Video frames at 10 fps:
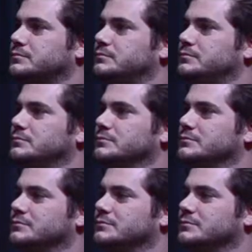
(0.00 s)

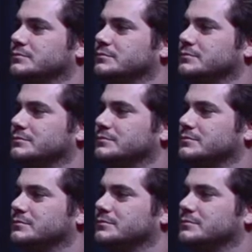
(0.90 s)

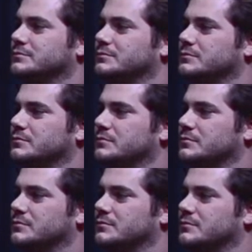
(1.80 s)

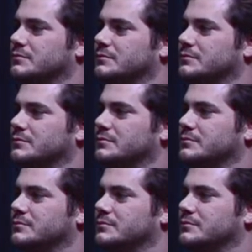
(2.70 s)

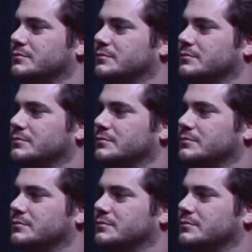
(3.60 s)
No words are spoken by the person on screen.